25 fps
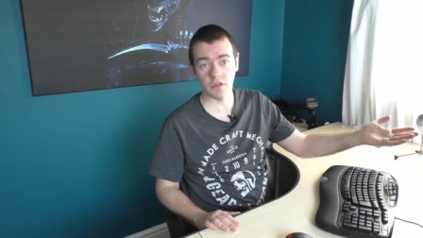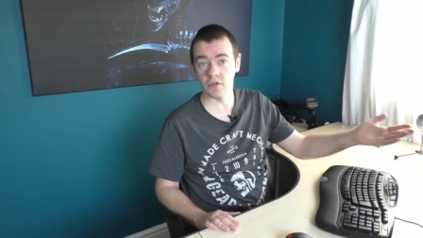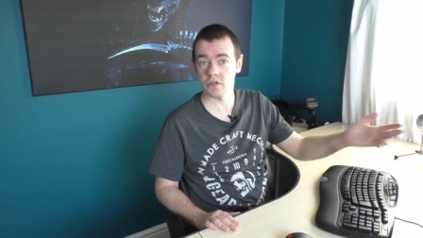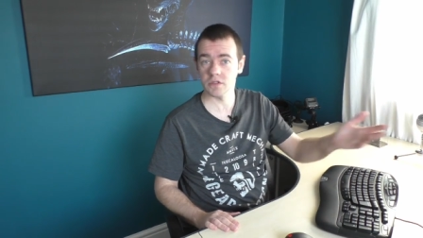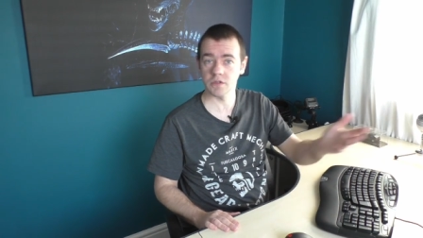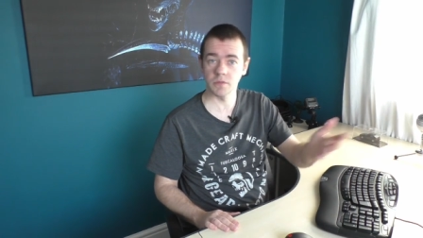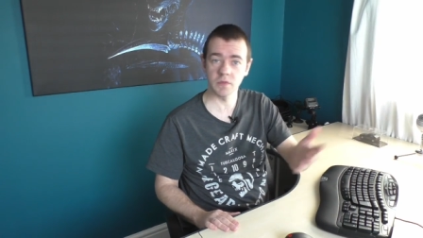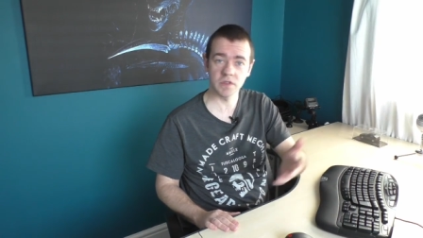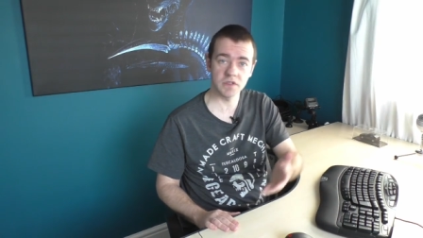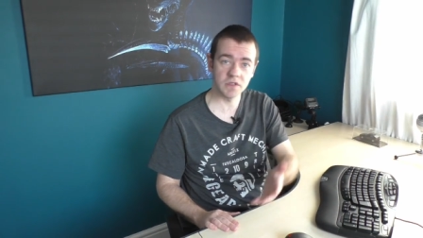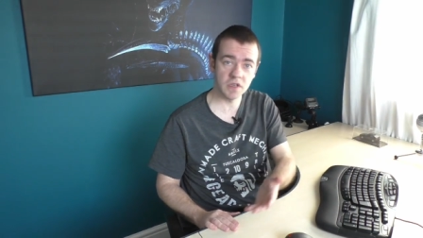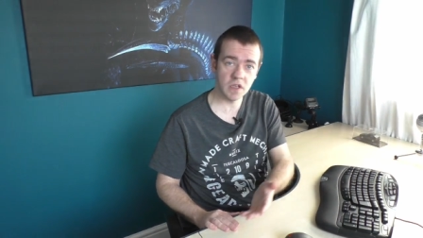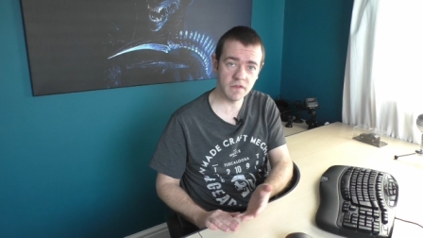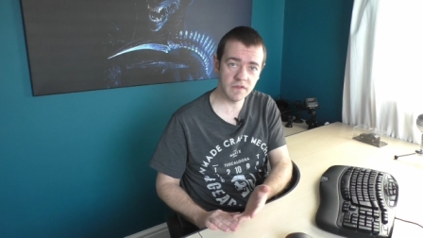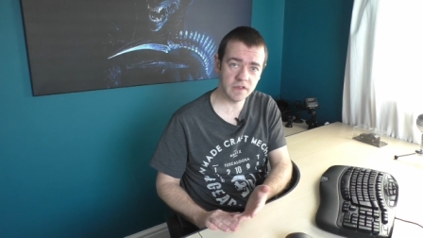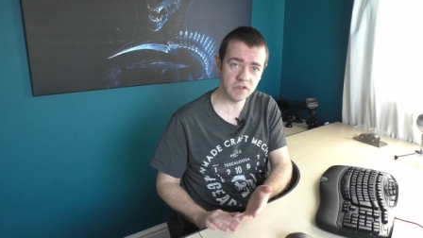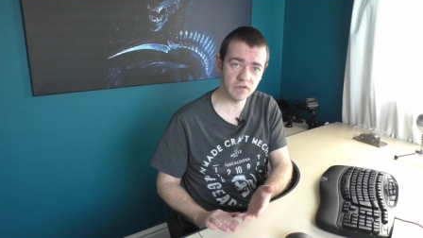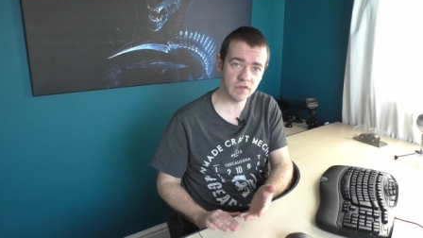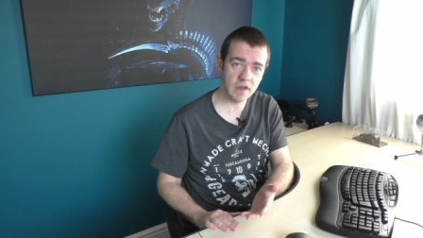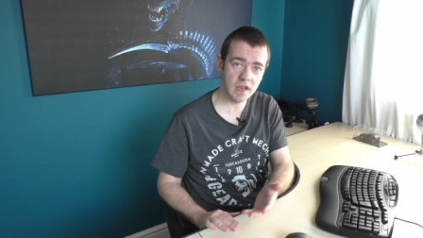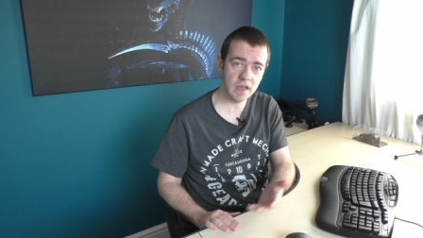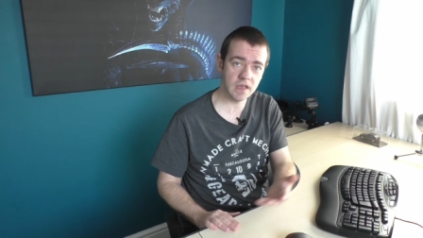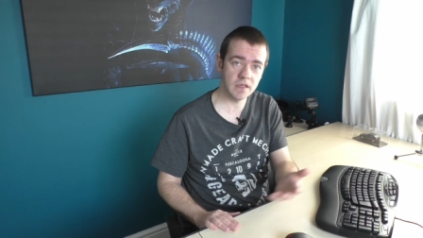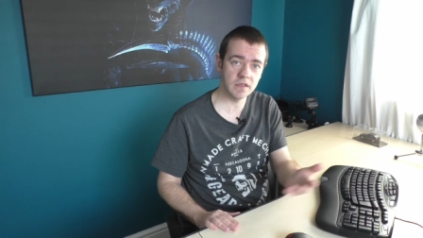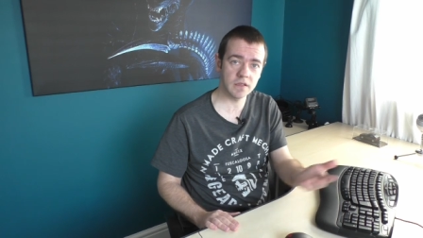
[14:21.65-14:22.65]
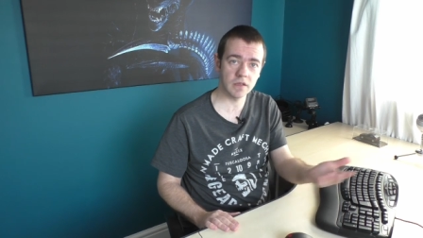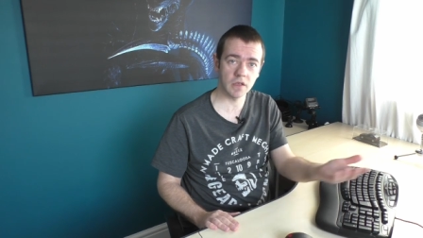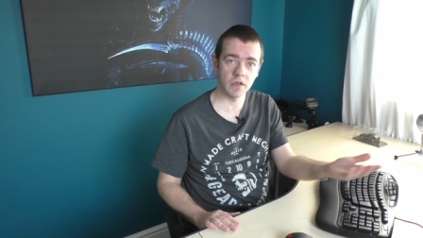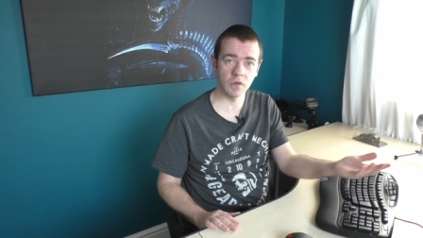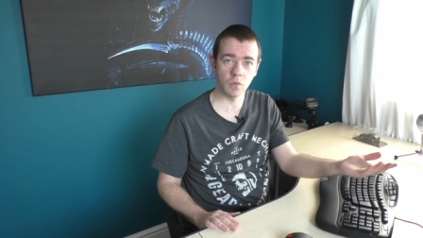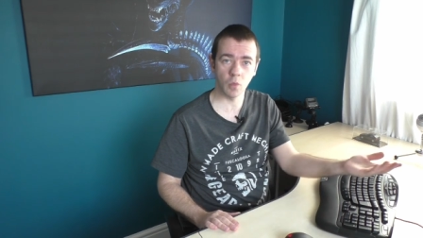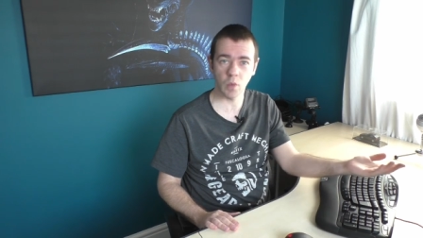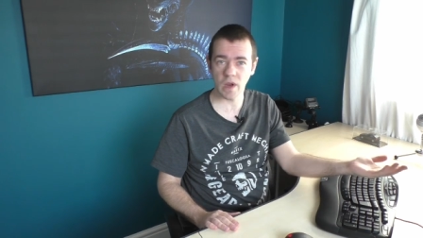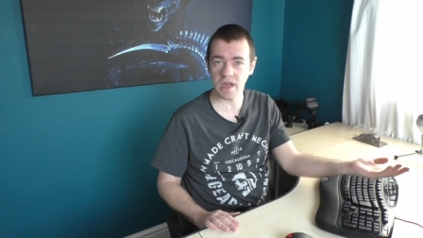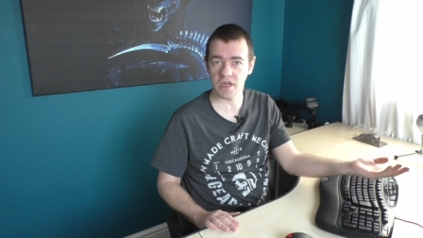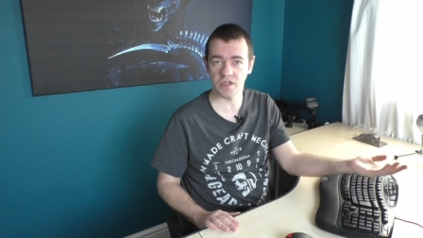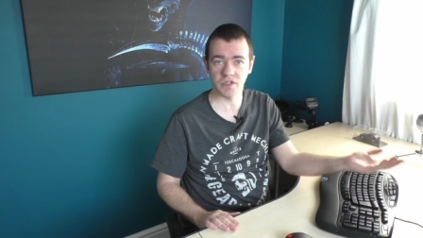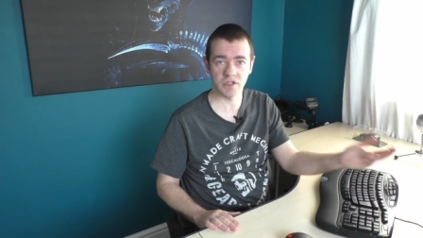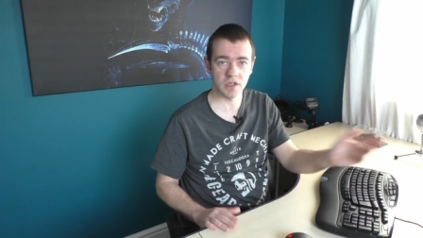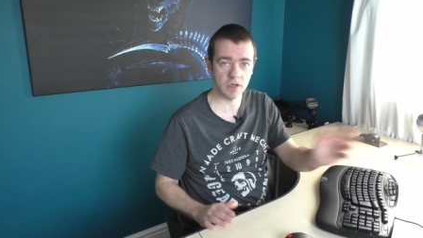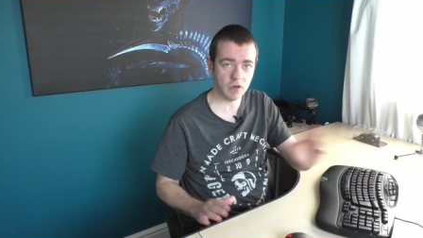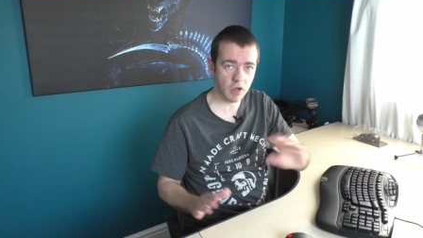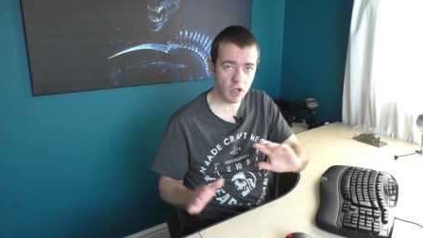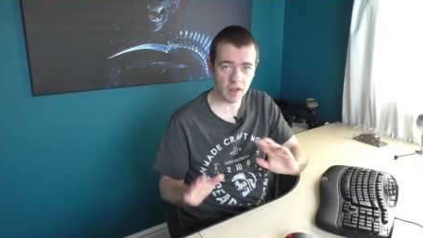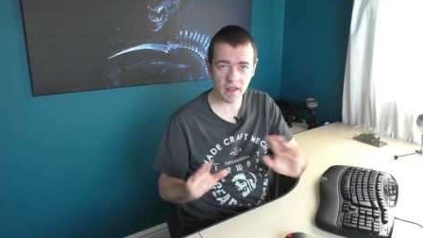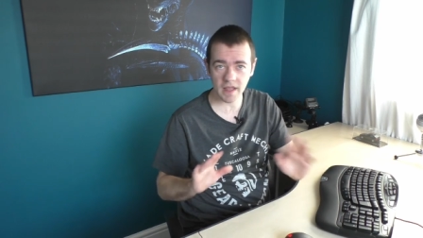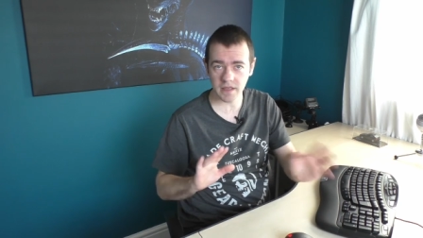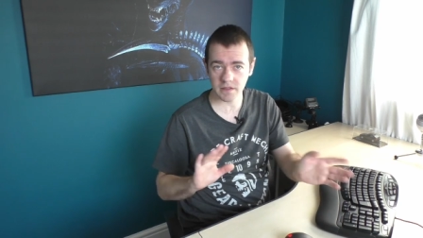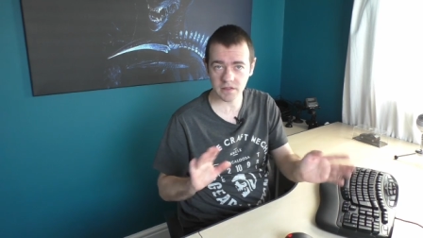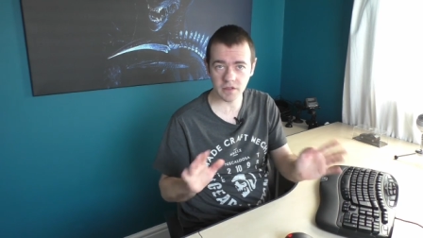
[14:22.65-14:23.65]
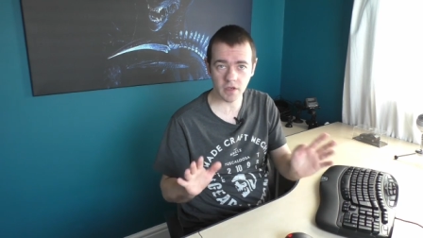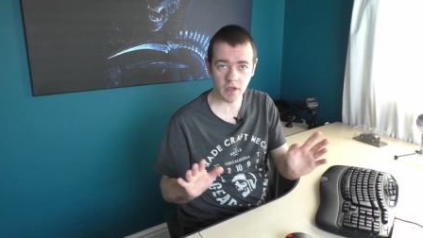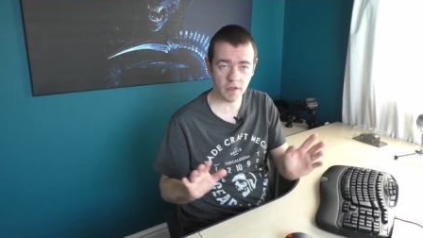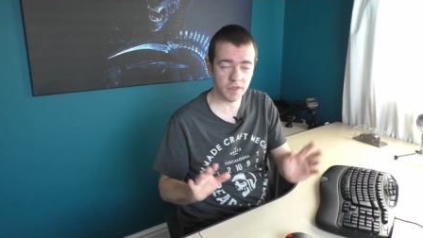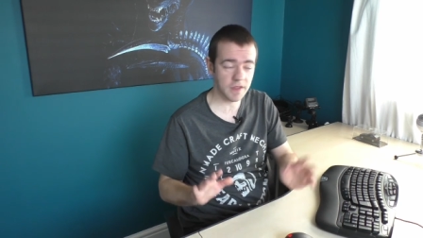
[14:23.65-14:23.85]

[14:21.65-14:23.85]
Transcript: customer service ratings on Which and all that sort